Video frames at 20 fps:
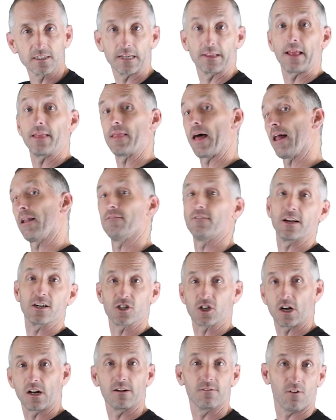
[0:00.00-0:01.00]
and then that
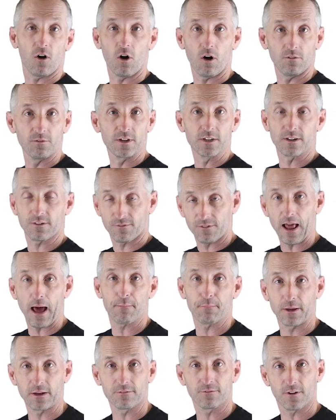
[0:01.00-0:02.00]
eventually evolved into
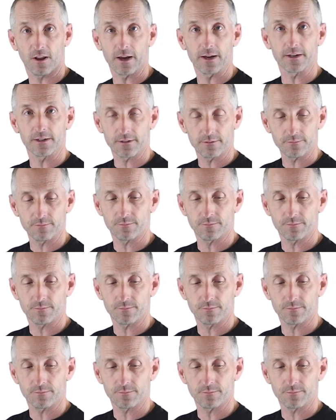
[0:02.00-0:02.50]
flapping flight.